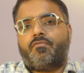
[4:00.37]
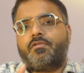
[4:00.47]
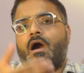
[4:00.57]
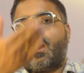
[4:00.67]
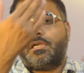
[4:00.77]

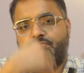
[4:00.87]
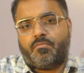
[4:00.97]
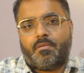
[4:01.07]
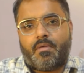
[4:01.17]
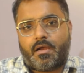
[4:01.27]
of cars
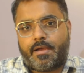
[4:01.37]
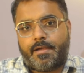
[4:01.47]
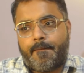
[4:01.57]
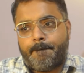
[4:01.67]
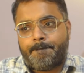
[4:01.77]
from the market.
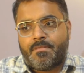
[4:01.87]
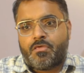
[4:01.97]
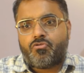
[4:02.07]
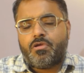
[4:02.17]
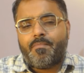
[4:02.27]

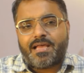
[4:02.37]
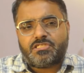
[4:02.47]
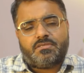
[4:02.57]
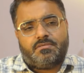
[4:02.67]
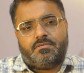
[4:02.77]
So
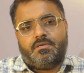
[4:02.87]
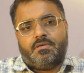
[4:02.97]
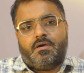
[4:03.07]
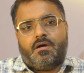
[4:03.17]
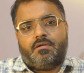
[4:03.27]
imagine
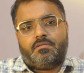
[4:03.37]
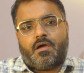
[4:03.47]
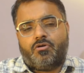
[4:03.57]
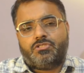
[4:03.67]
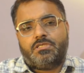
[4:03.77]

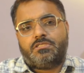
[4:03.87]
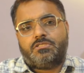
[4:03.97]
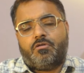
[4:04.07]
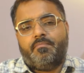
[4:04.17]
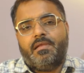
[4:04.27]
thousands
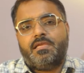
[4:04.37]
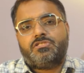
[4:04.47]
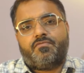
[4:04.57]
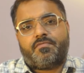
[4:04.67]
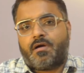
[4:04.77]
or
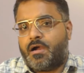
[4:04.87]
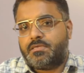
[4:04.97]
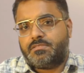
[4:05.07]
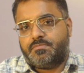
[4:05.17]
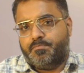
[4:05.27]
millions of
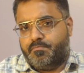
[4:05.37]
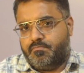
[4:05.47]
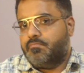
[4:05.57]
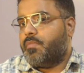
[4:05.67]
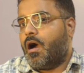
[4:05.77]
cars
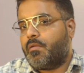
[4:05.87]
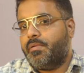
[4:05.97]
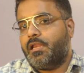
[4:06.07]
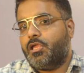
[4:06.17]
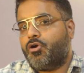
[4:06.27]
are
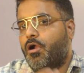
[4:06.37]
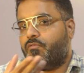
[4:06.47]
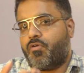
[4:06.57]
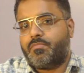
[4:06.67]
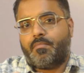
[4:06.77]
being recalled
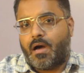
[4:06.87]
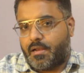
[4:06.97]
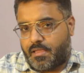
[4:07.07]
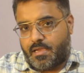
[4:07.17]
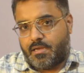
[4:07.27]
from the
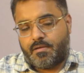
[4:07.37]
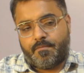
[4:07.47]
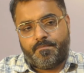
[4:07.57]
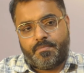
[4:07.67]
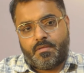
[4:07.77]
market.
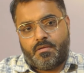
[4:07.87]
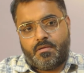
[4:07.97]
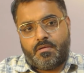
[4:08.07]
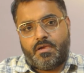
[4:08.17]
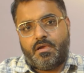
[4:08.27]

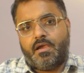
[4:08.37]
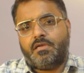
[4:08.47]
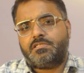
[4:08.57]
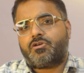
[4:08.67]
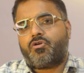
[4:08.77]

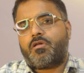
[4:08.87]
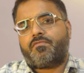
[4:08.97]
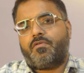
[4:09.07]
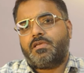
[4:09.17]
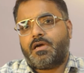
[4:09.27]
It's a cost
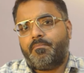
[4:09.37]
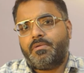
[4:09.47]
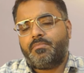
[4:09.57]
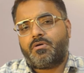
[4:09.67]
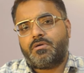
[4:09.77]
for the
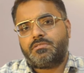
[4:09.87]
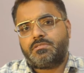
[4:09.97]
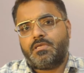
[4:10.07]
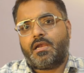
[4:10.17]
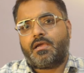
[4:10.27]
company because
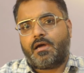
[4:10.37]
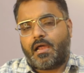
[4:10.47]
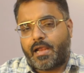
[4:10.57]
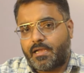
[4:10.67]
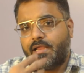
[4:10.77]
they are
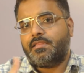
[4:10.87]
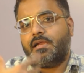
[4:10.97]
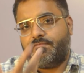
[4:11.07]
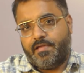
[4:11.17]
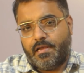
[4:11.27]
correcting
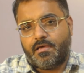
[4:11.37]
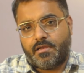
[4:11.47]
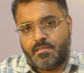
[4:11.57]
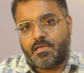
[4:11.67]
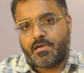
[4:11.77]
that failure
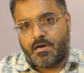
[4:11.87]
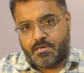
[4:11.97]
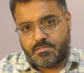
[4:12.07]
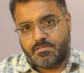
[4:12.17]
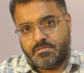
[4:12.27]
in their
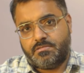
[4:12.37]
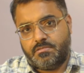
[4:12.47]
cars